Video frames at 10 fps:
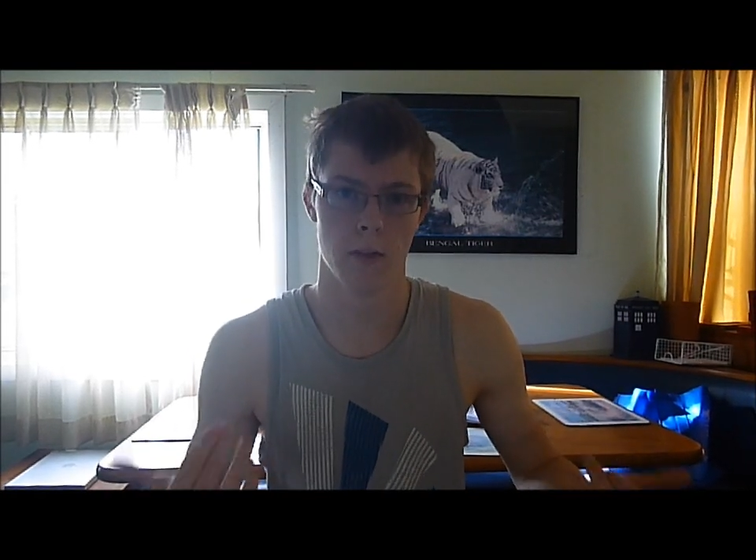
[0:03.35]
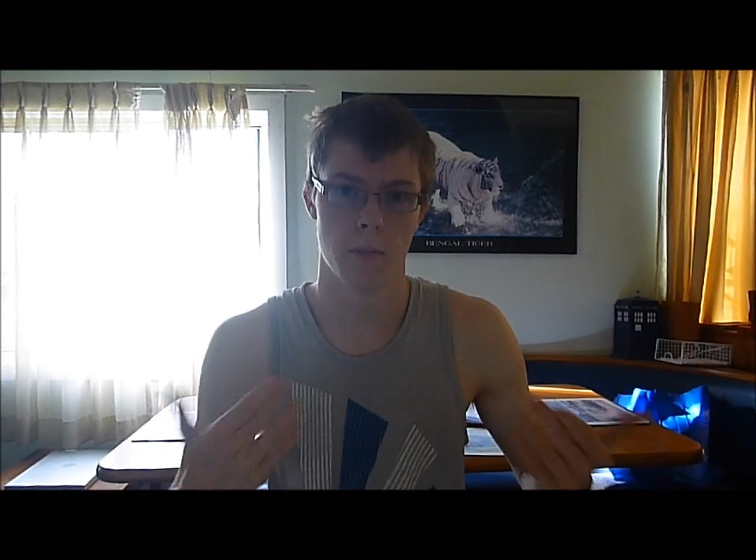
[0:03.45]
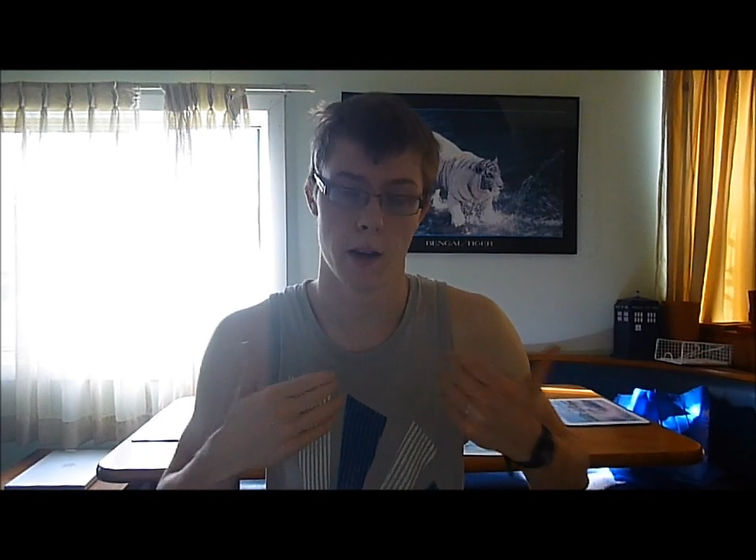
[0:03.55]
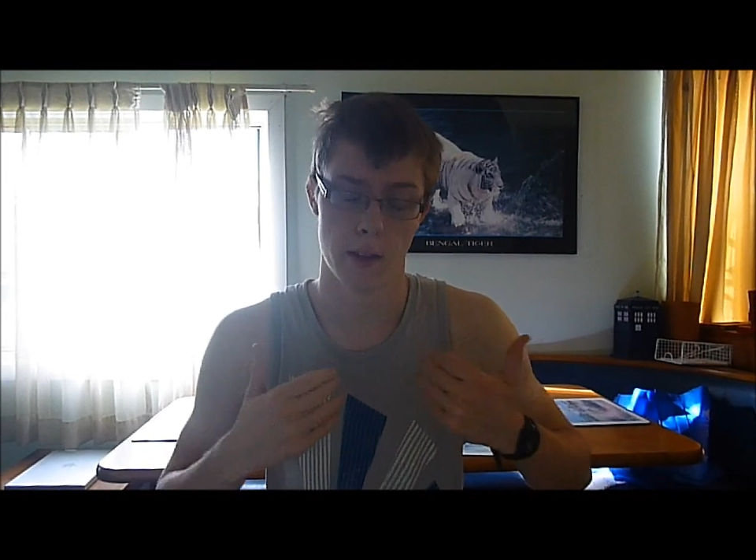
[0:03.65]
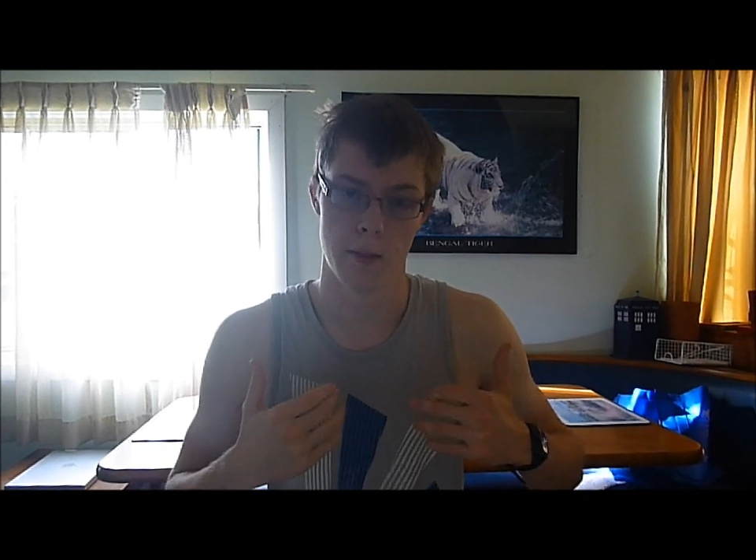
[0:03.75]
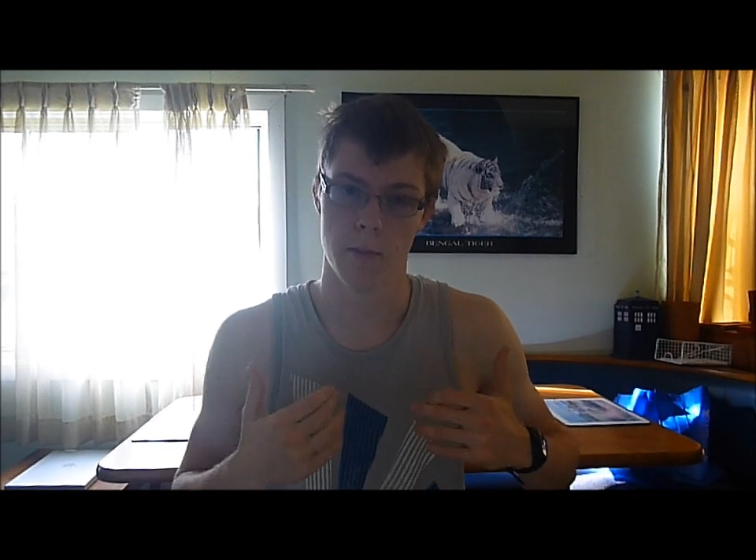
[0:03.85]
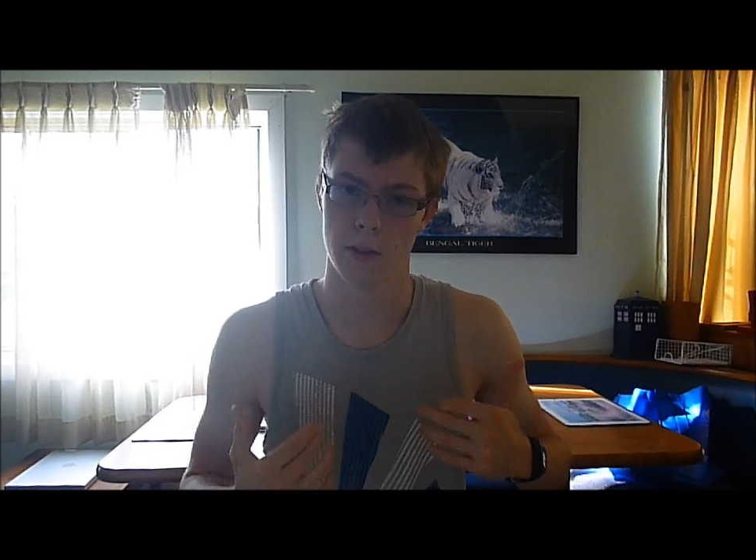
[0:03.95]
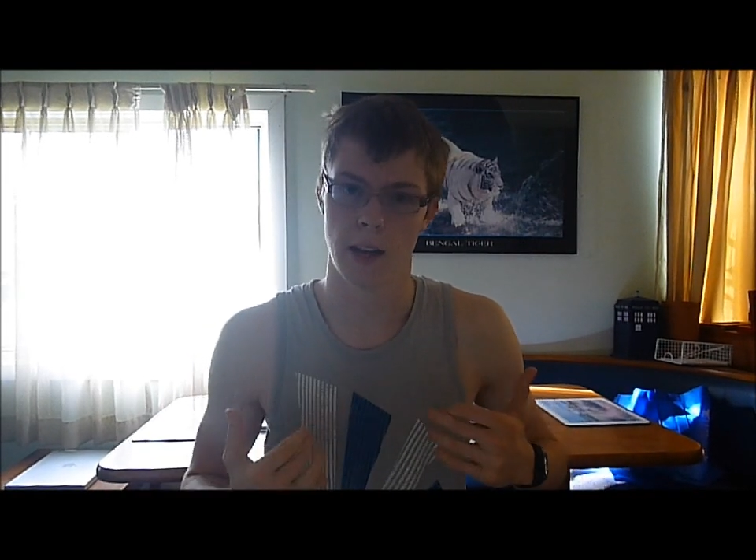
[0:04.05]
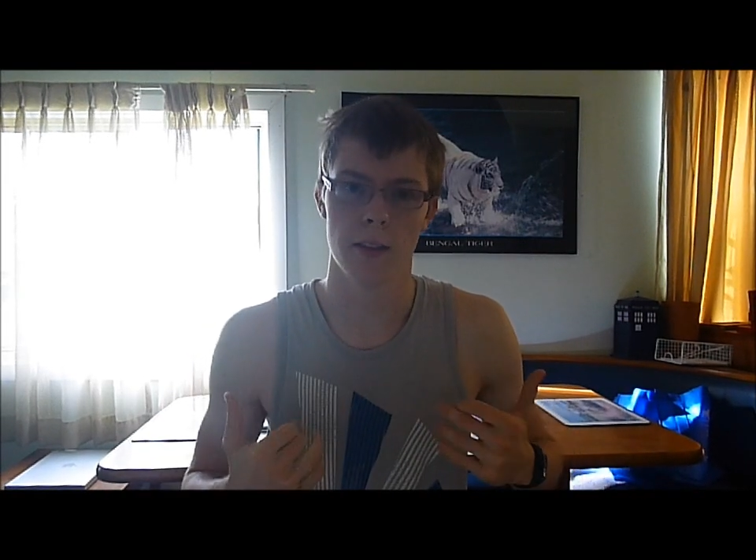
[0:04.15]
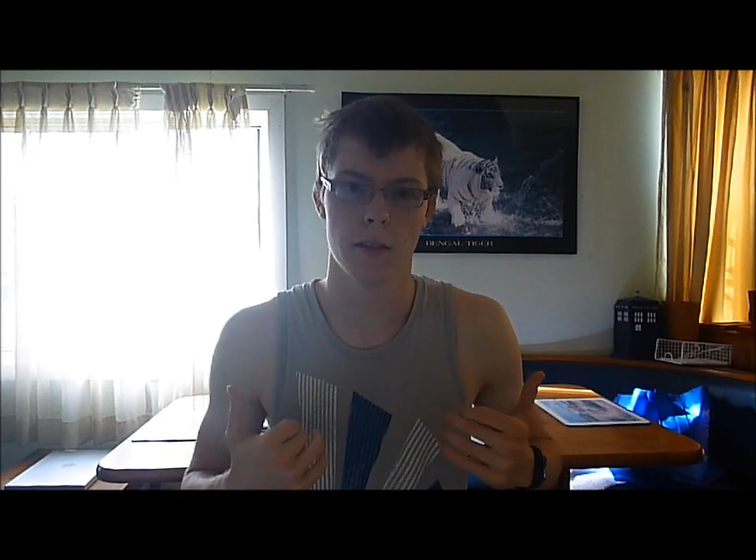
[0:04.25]
and my name is
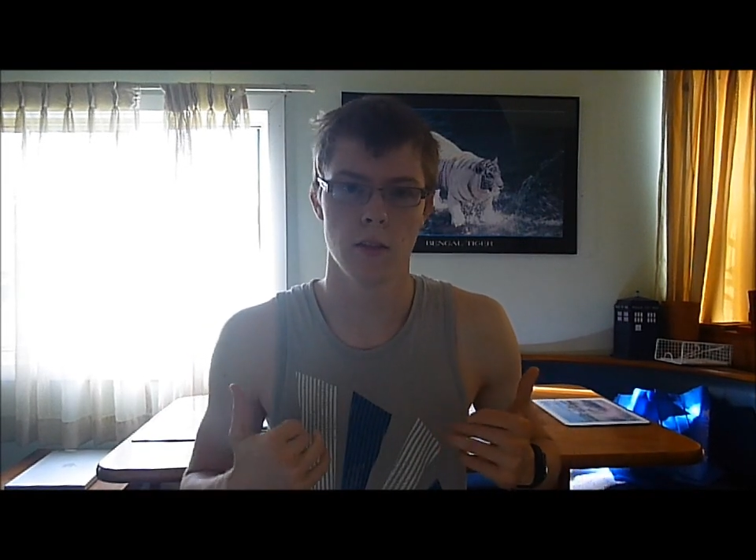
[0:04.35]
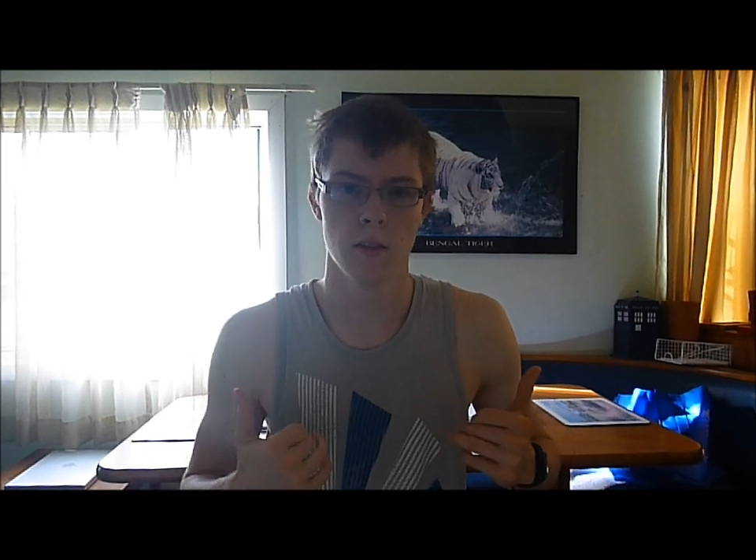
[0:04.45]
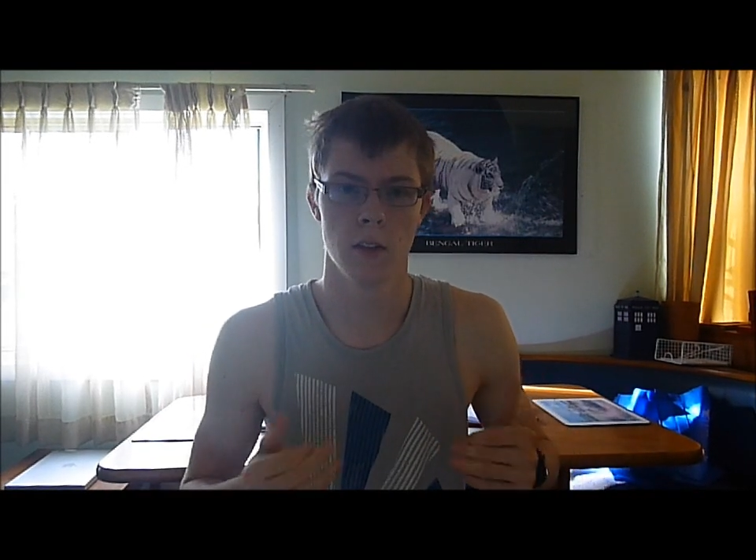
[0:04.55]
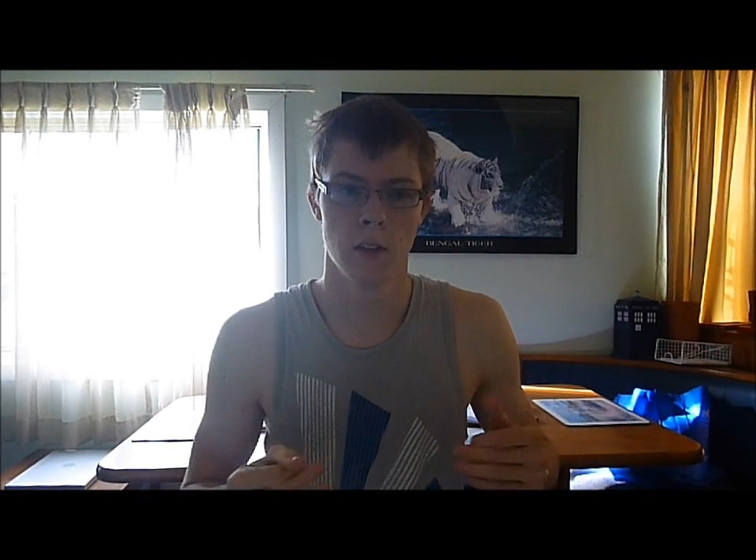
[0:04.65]
Nathan.